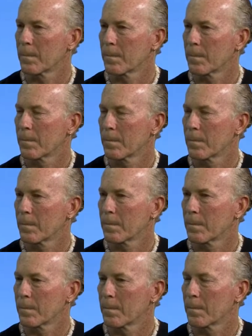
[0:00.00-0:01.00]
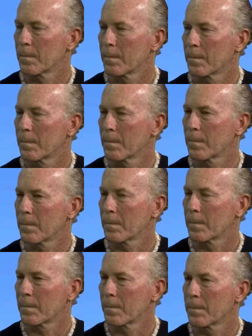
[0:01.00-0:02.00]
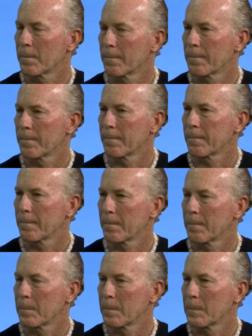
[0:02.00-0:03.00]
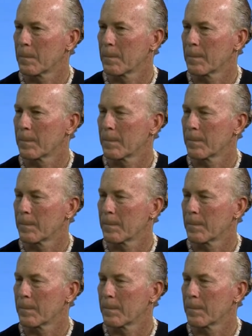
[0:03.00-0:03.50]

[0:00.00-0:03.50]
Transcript: (not speaking)